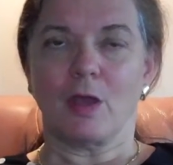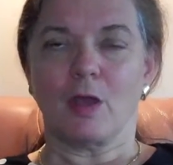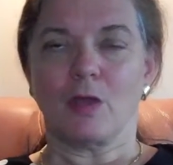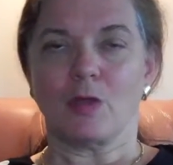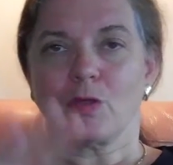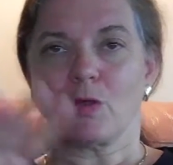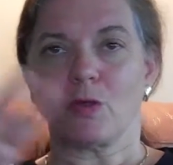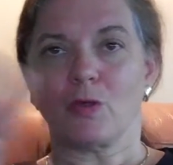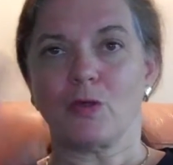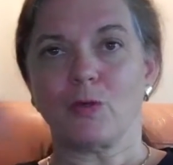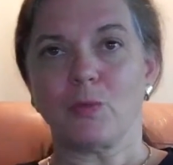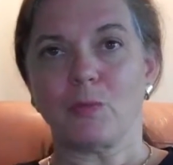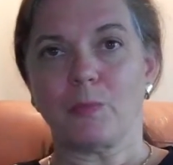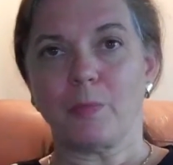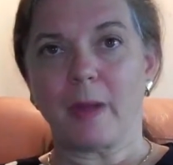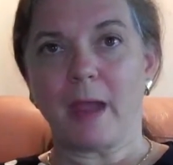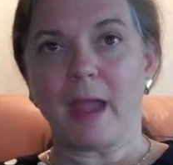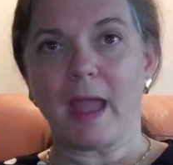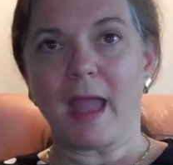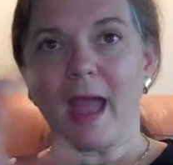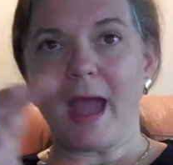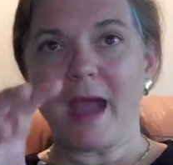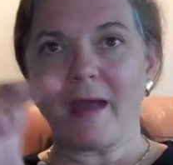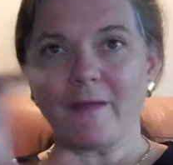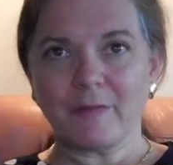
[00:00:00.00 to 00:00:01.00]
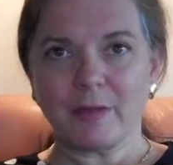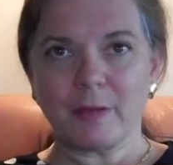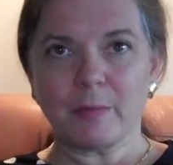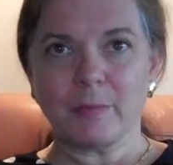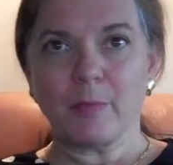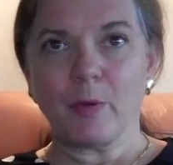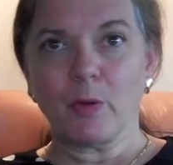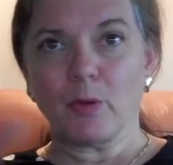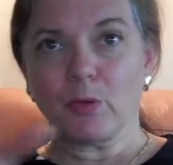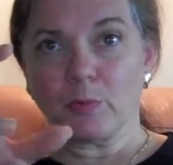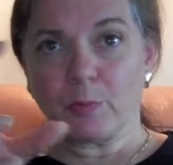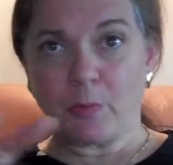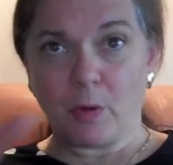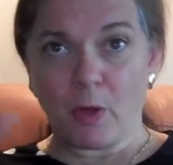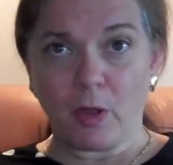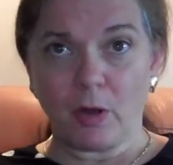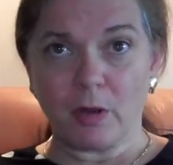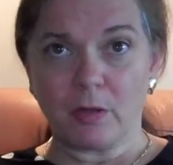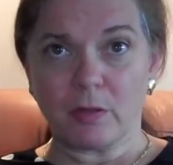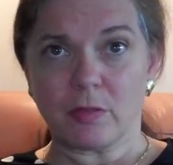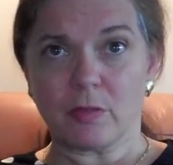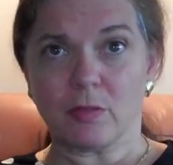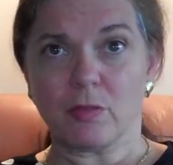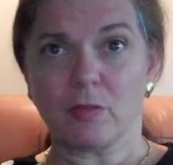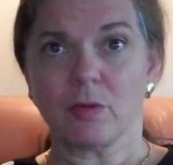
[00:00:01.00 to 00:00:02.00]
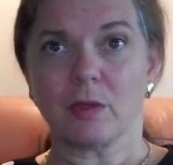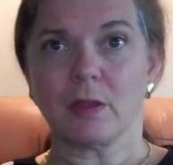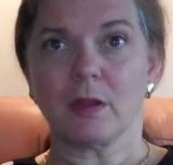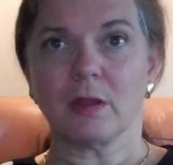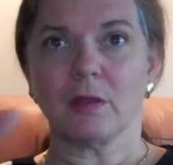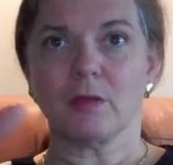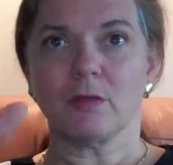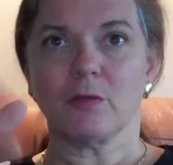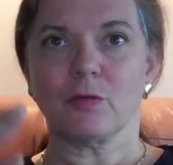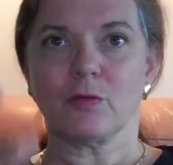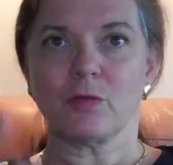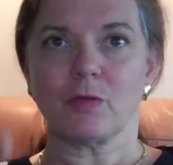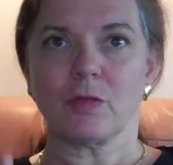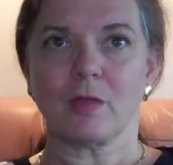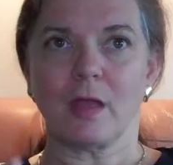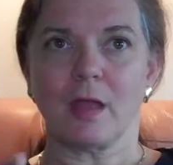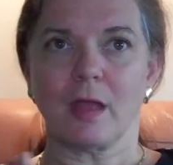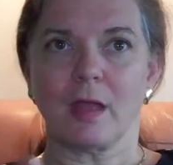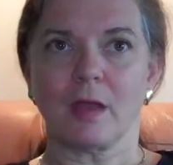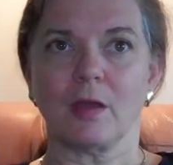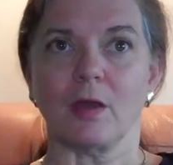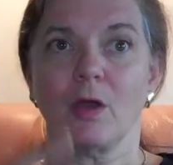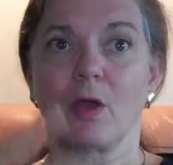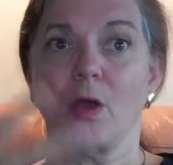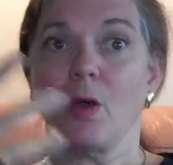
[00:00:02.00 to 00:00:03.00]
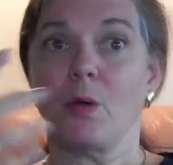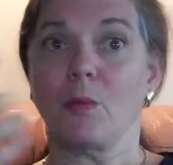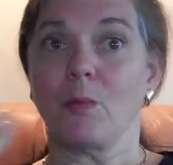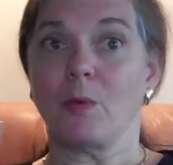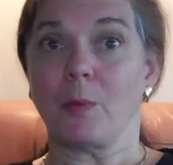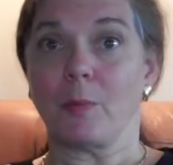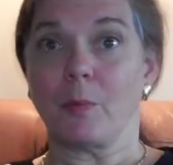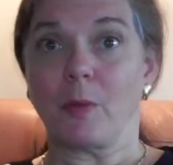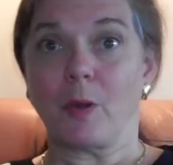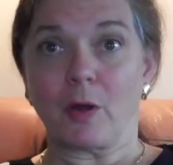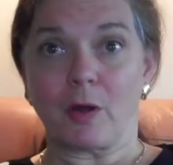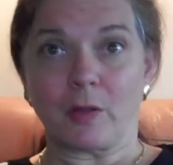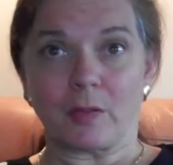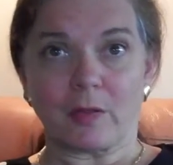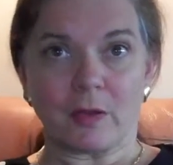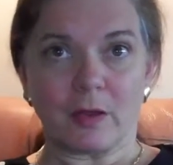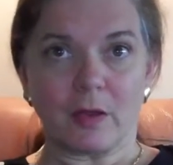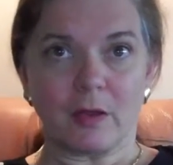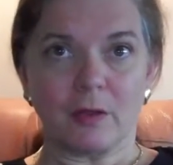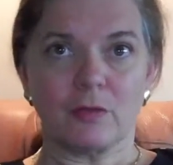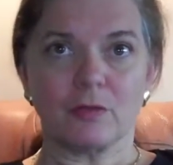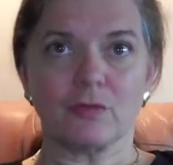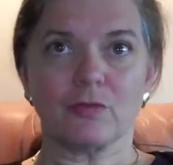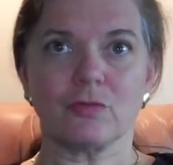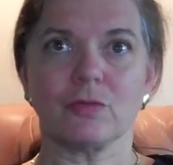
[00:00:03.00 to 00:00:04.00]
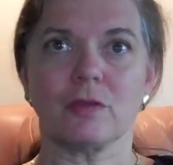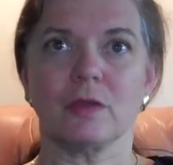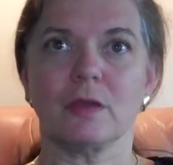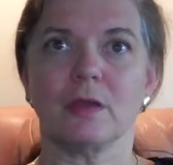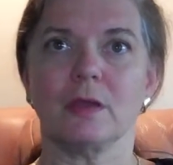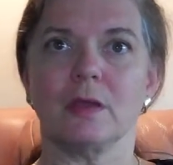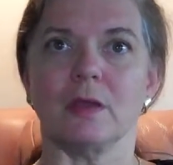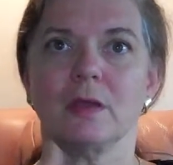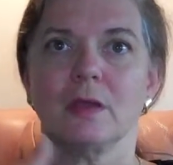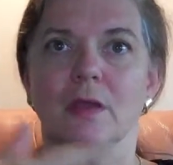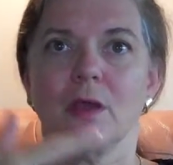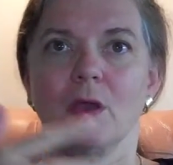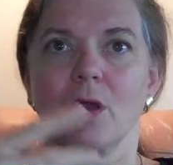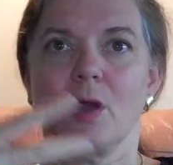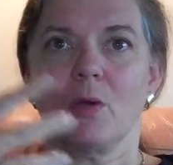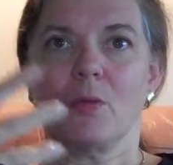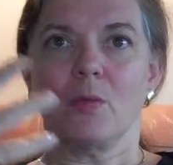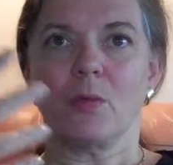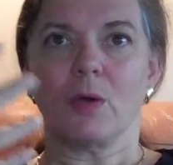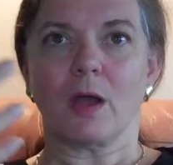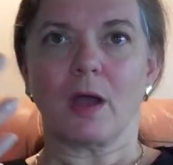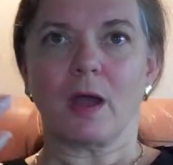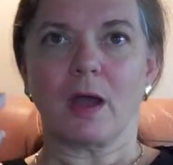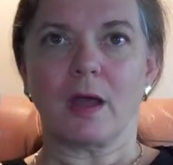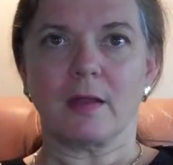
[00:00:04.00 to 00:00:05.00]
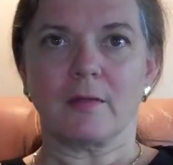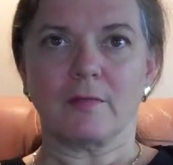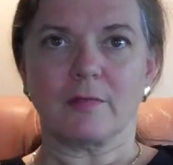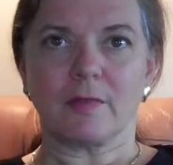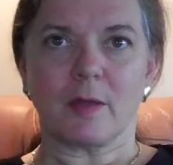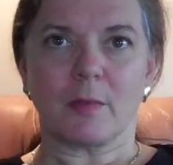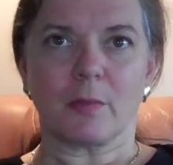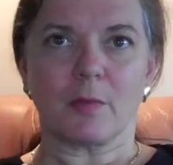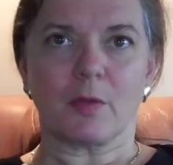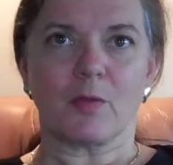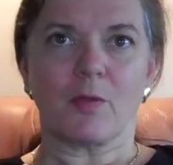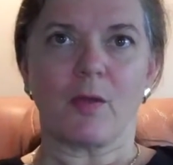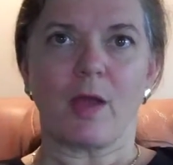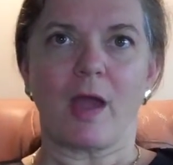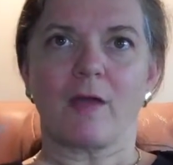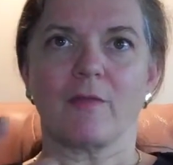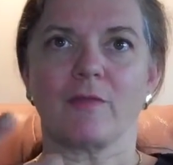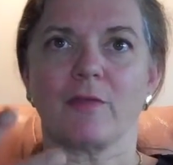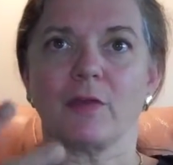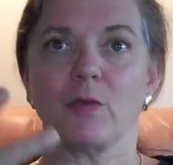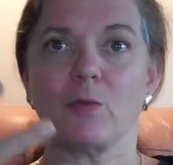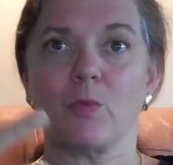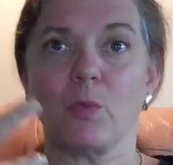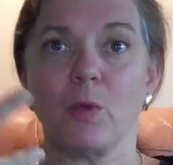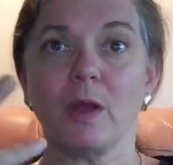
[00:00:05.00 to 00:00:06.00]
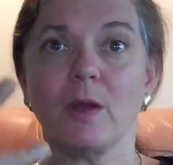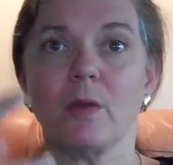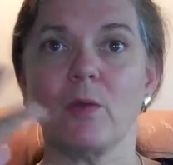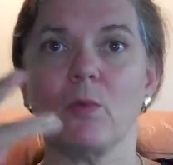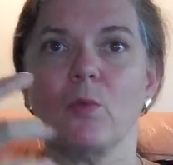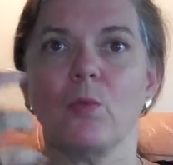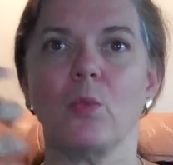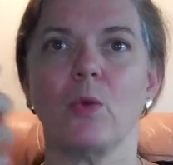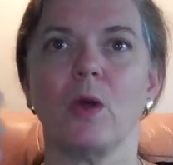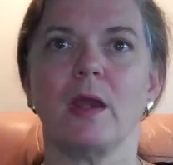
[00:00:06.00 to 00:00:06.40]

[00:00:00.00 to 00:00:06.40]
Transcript: So by having both parts, you can understand what part of the country, what kind of demographic, what